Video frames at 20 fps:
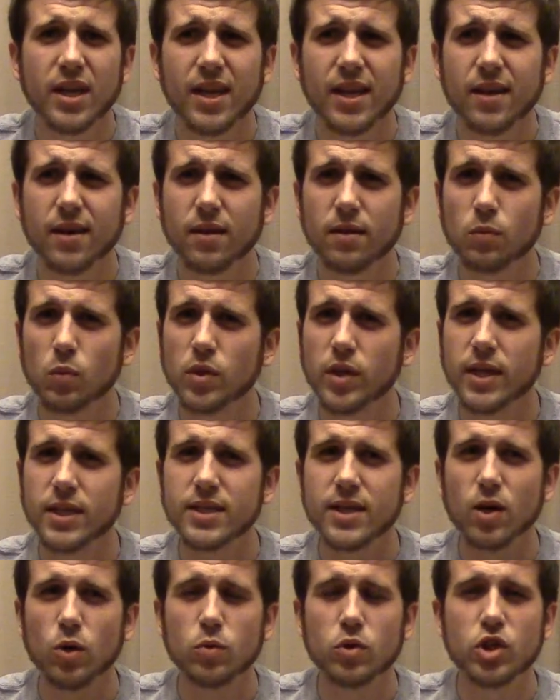and when they
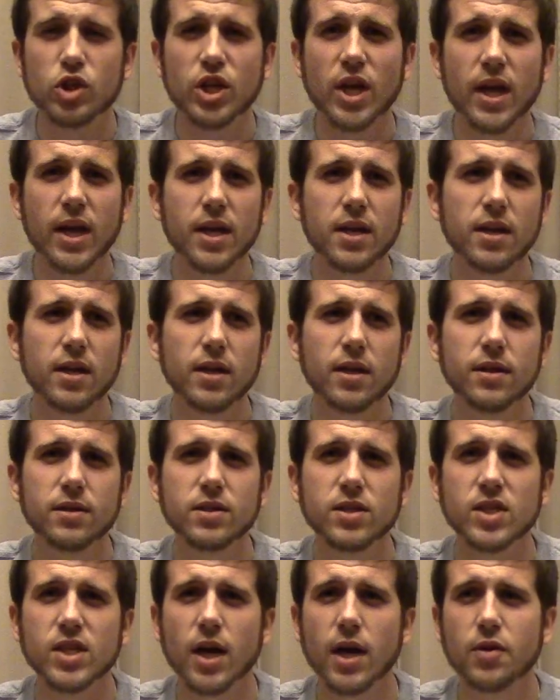dealt Shady
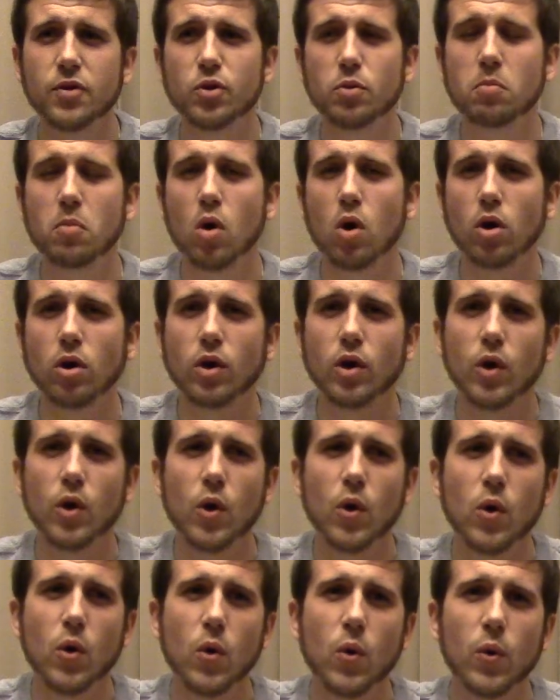and signed
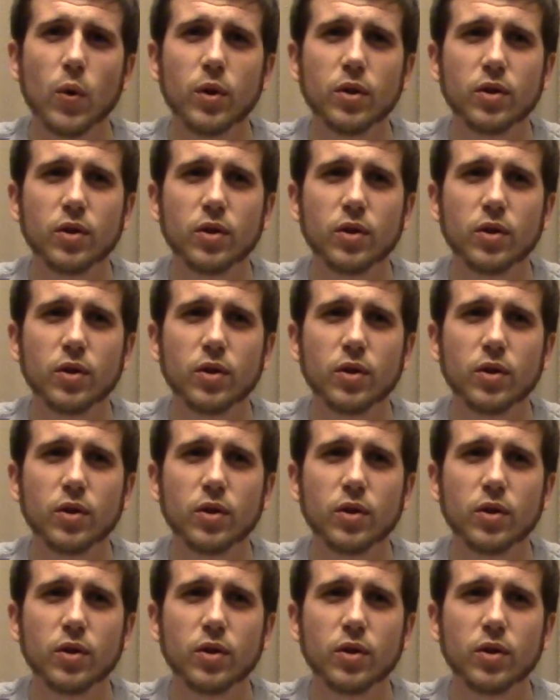DeMarco,